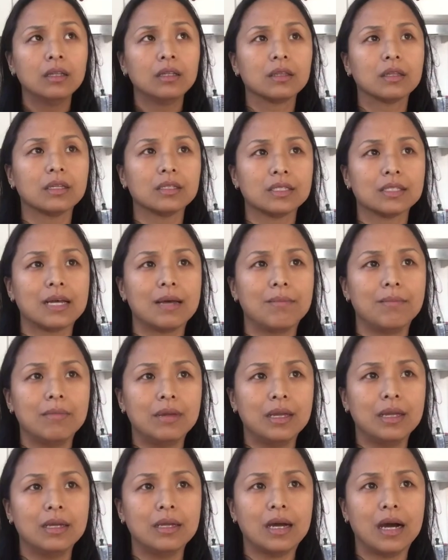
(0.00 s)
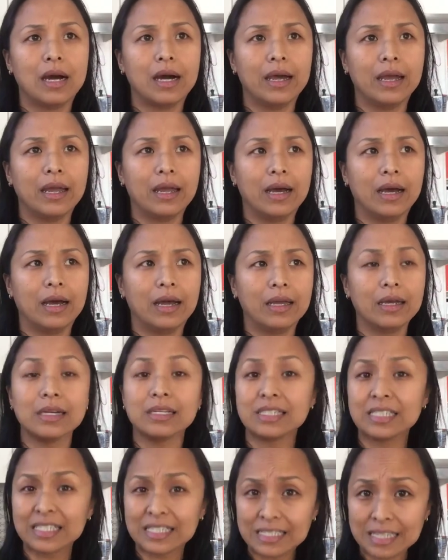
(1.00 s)
Does that mean I
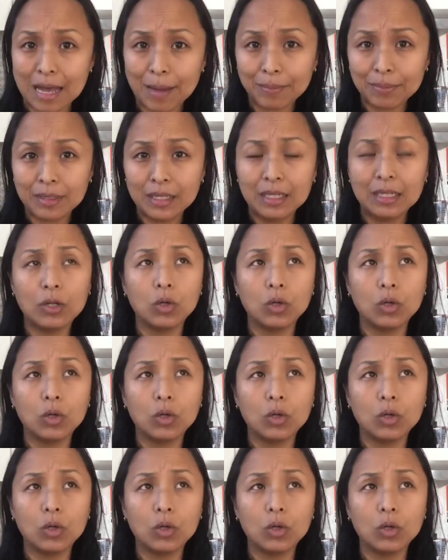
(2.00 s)
accept it,